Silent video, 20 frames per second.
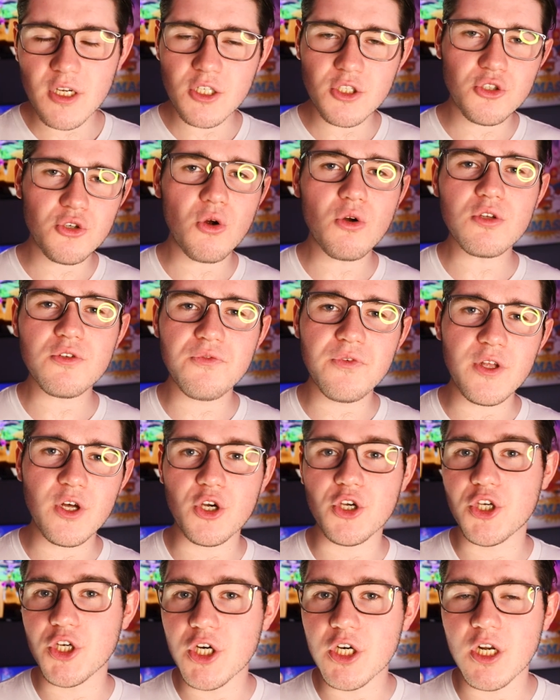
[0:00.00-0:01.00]
controls feel
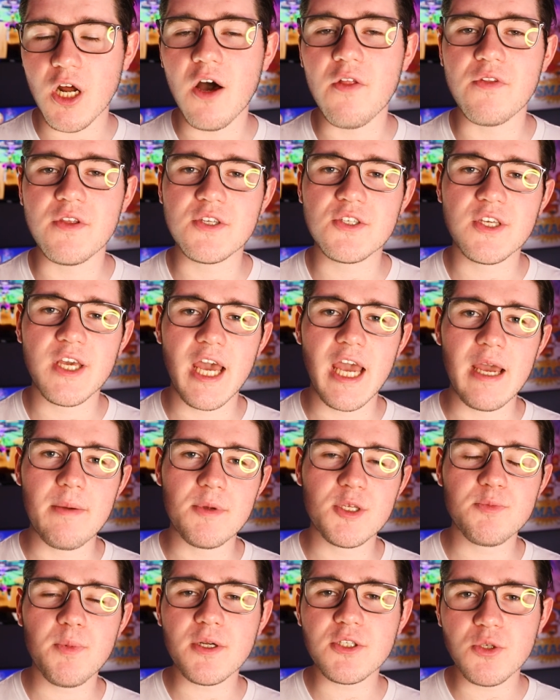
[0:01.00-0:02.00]
good on this
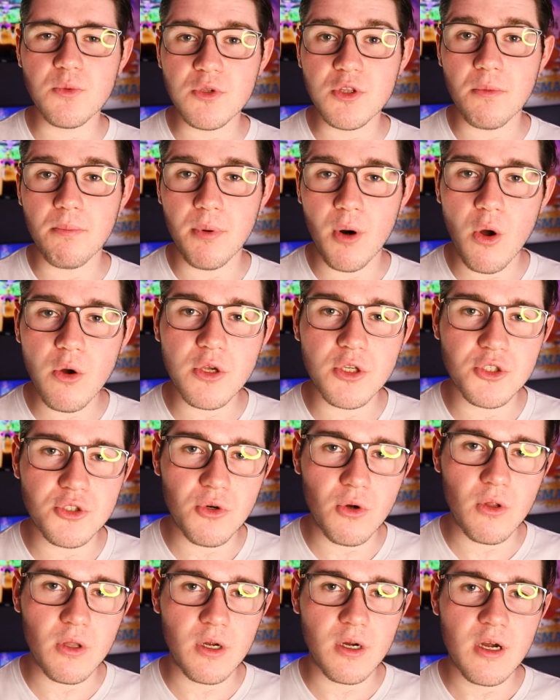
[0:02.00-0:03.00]
game, especially with the Pro
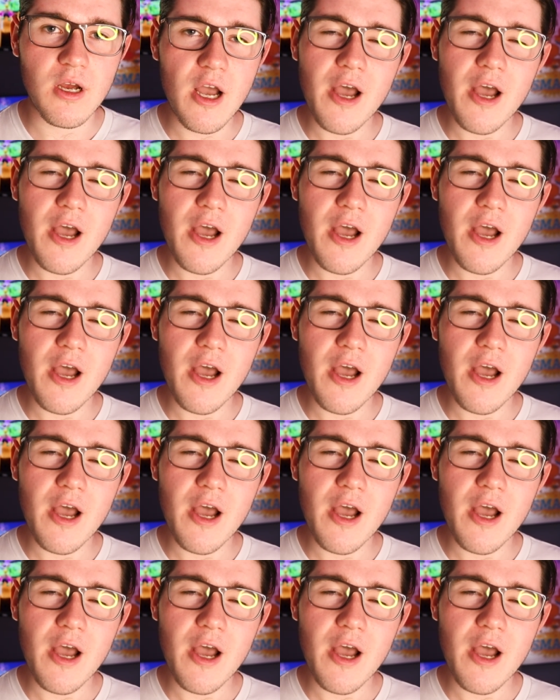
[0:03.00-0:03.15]
controller.